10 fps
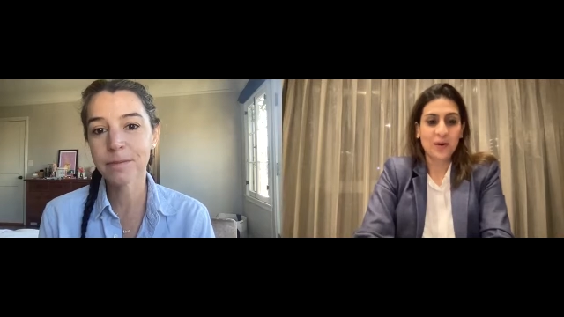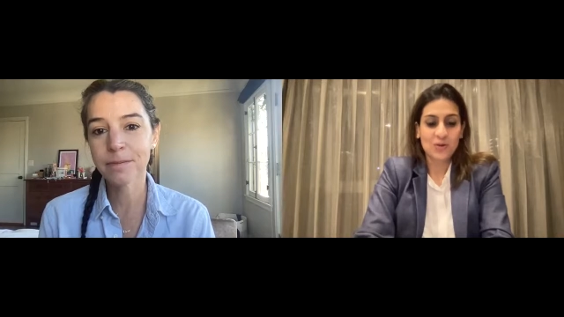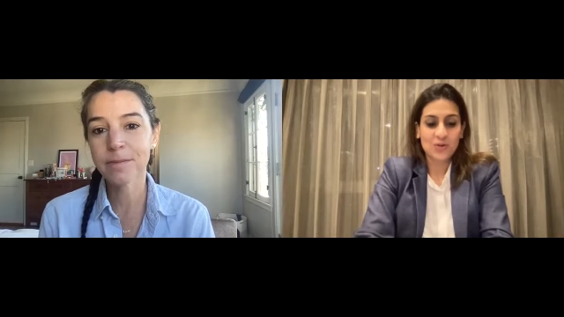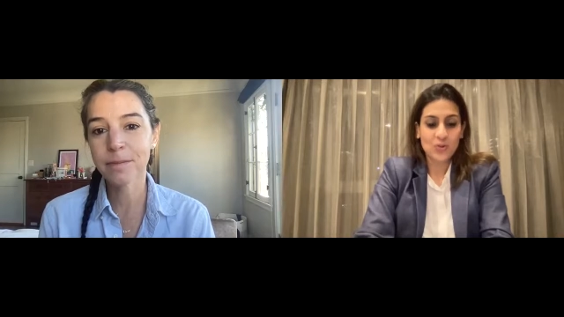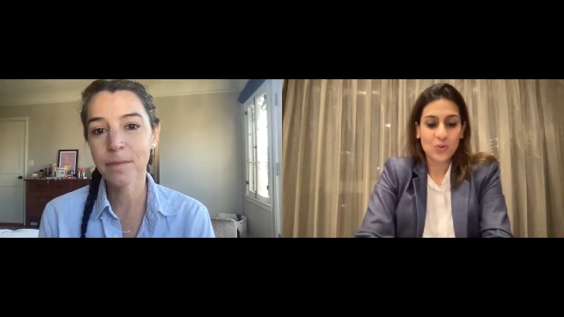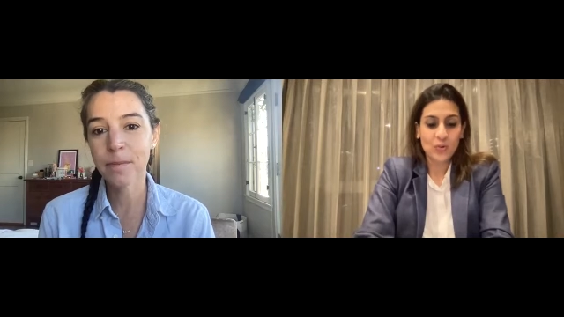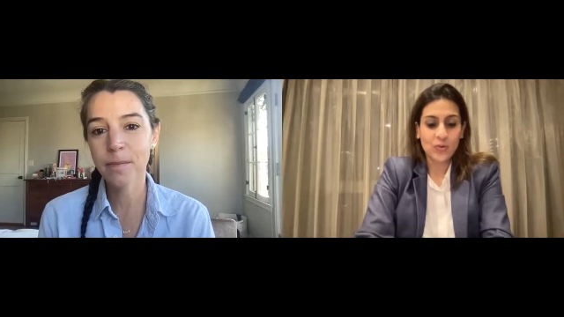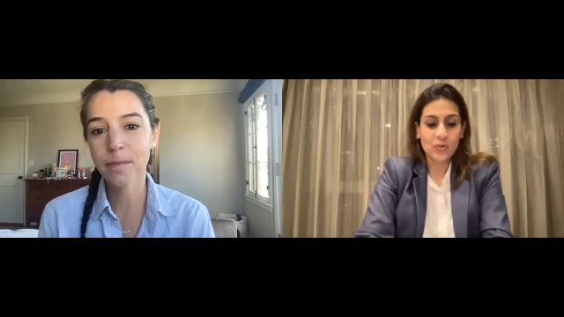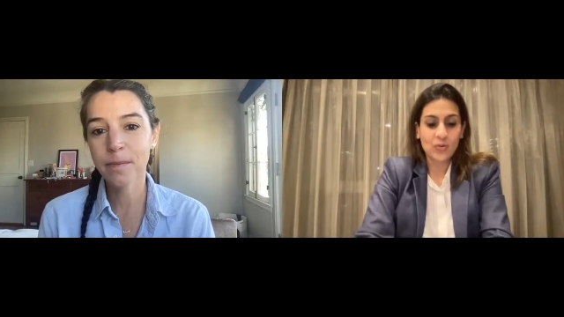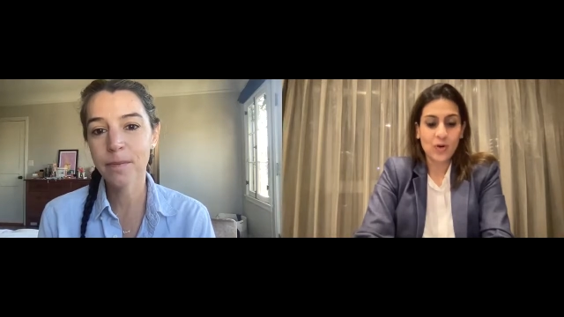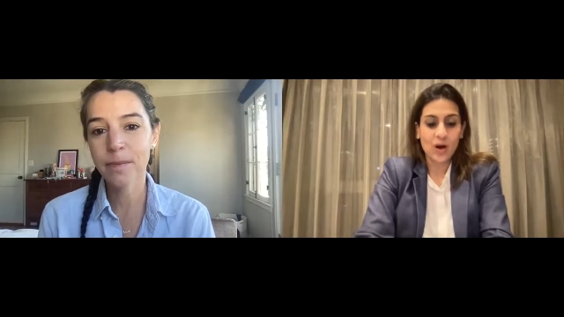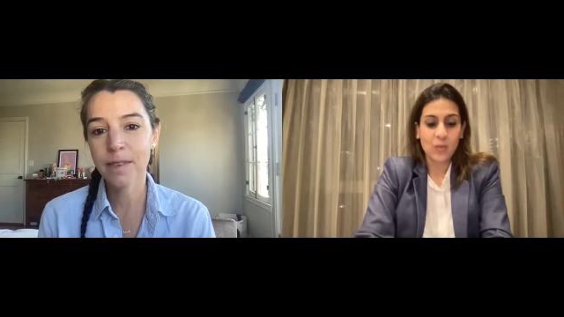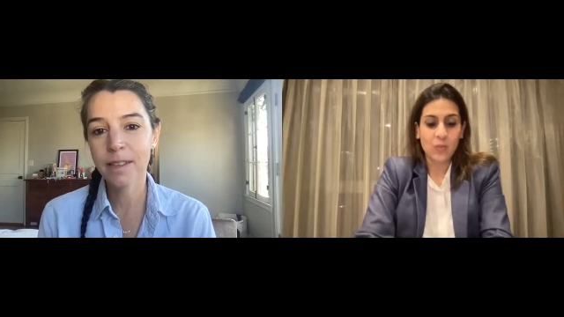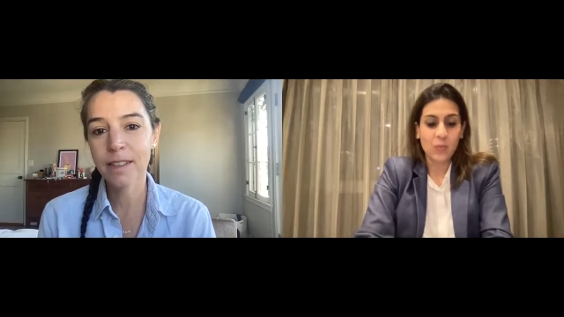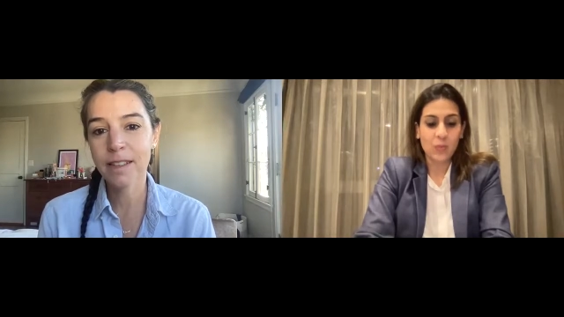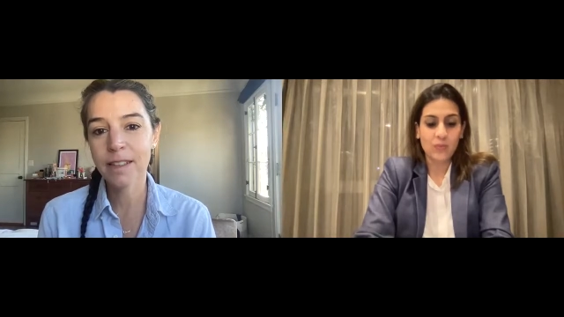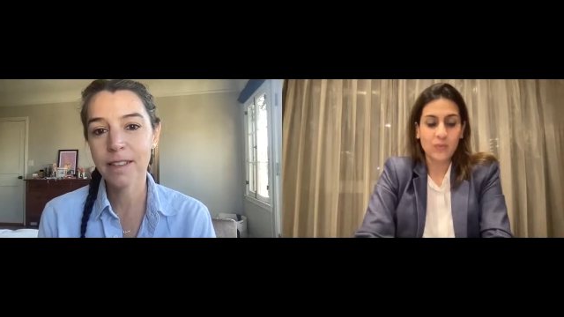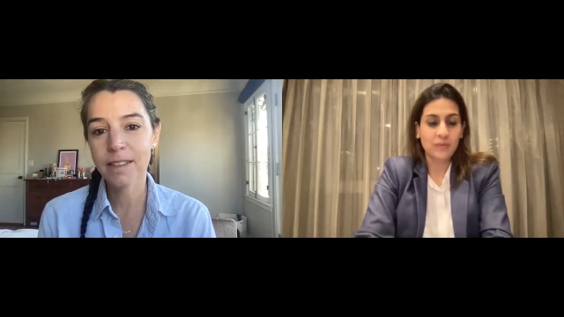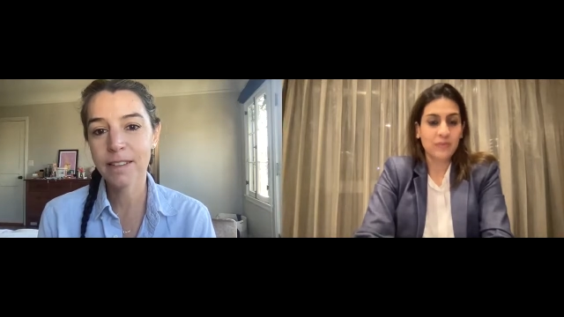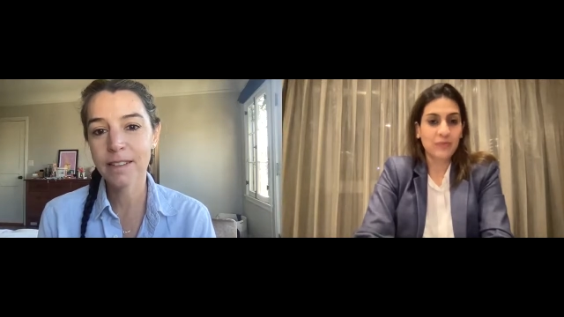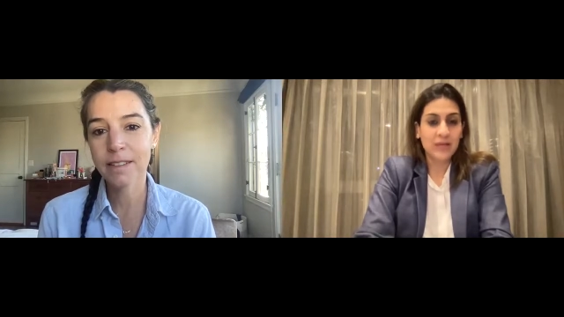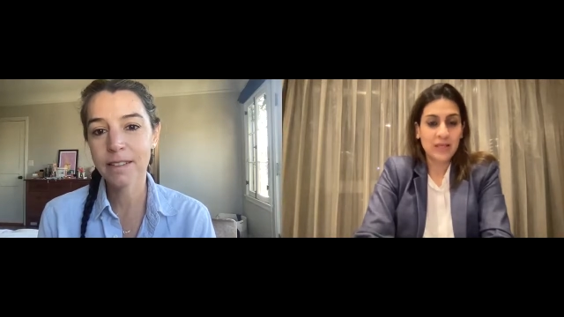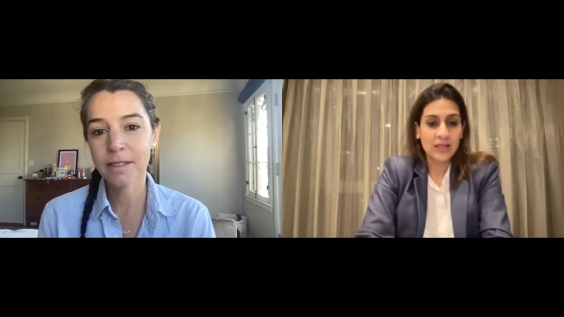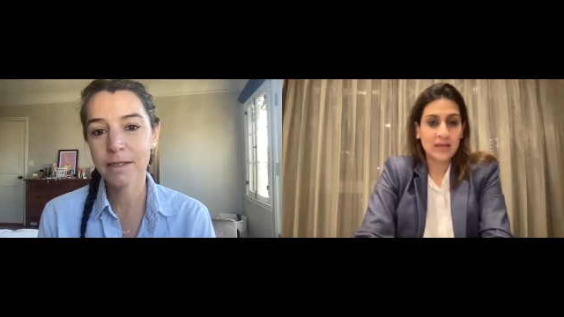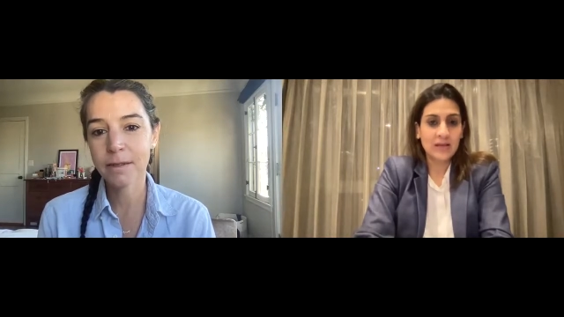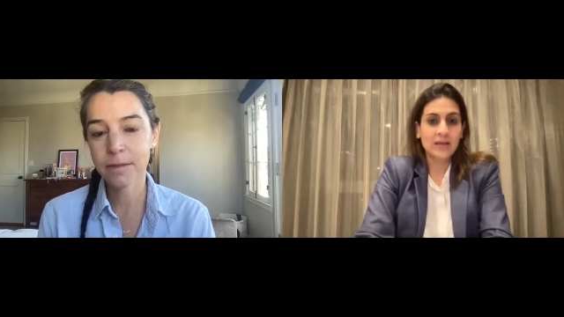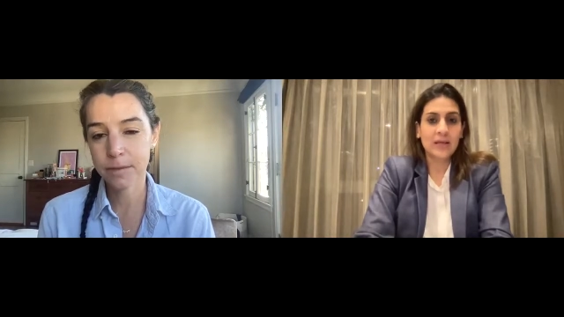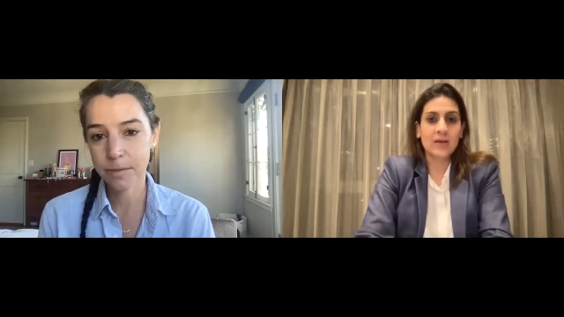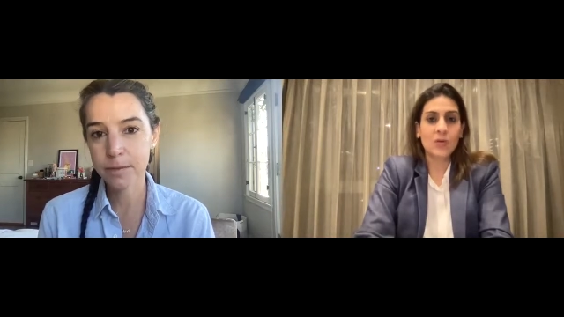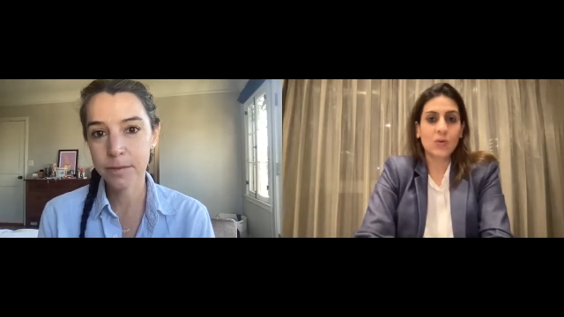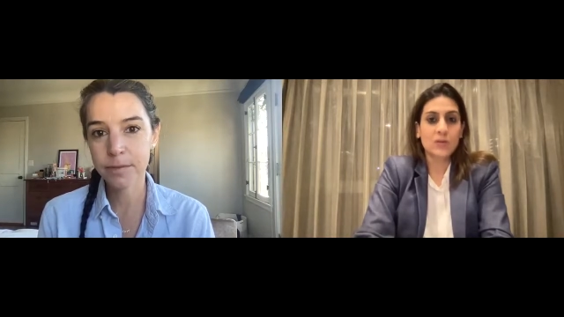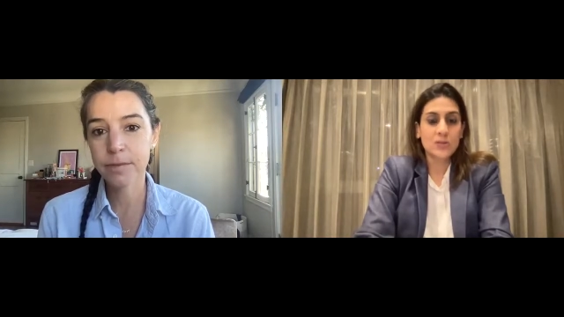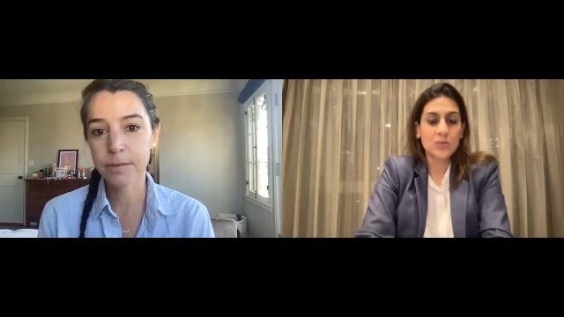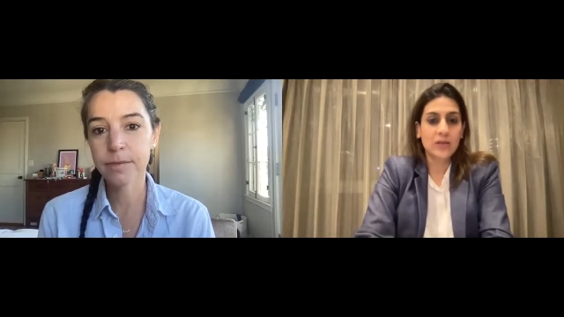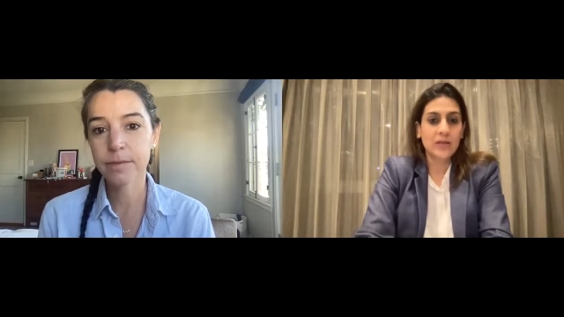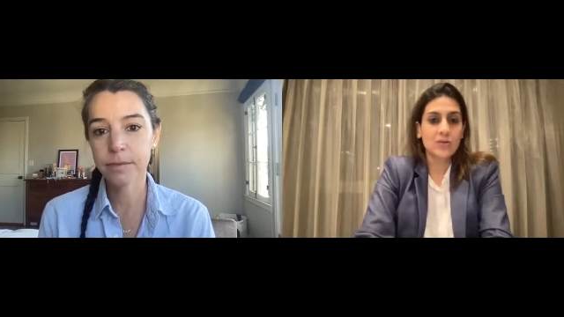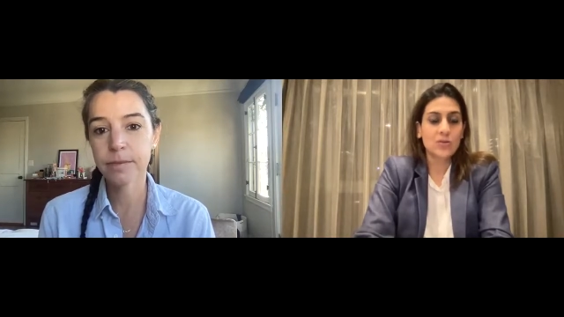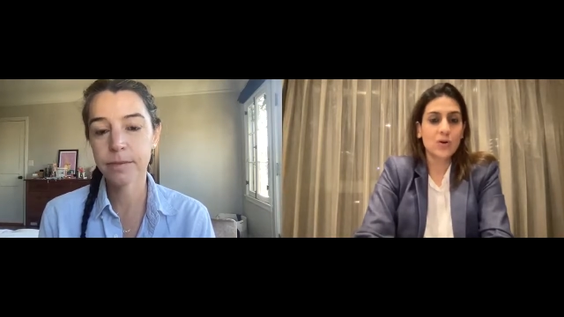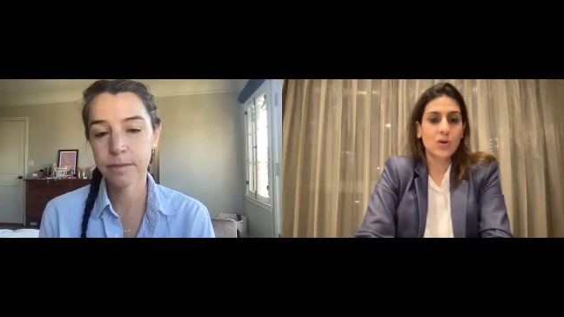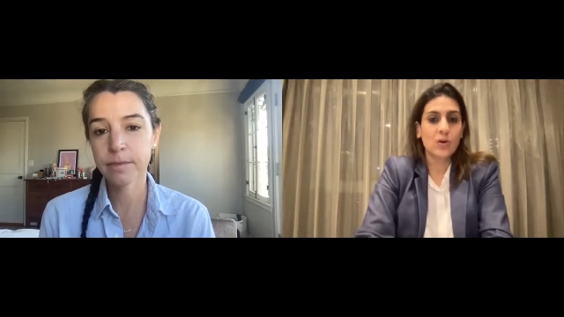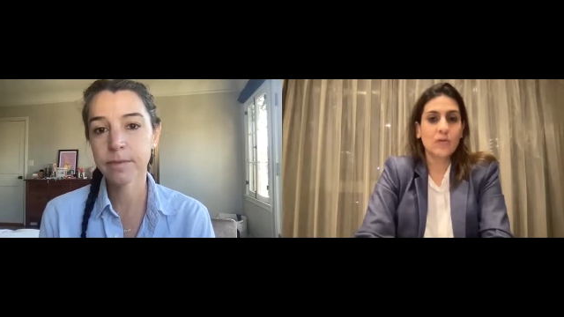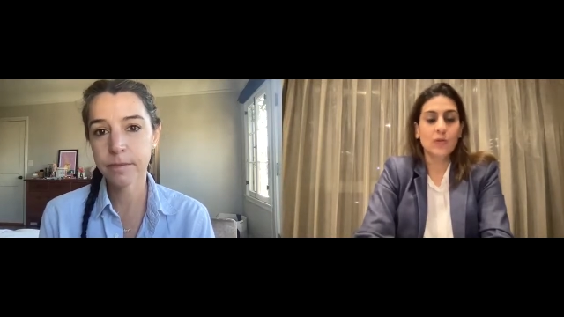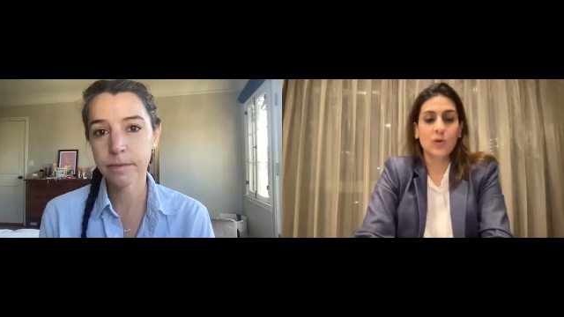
Speaker 1: So, you know, fitting in can also lead to a lot of